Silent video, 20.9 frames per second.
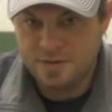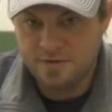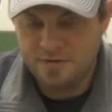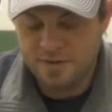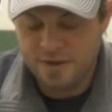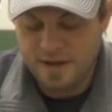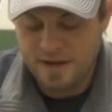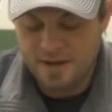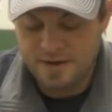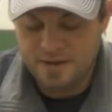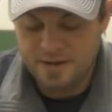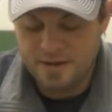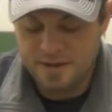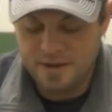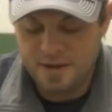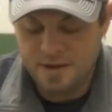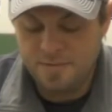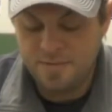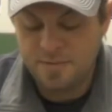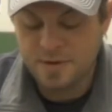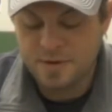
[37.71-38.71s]
of letters and
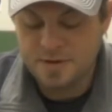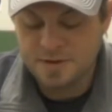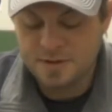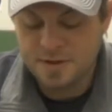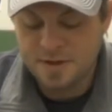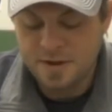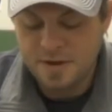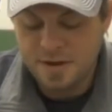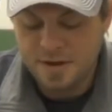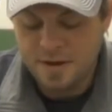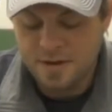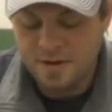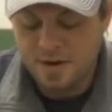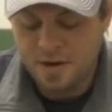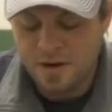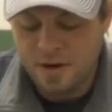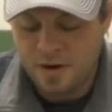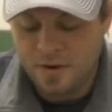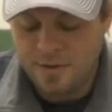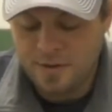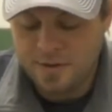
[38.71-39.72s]
numbers.
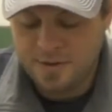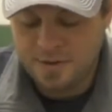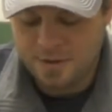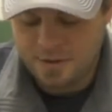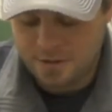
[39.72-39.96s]
They're always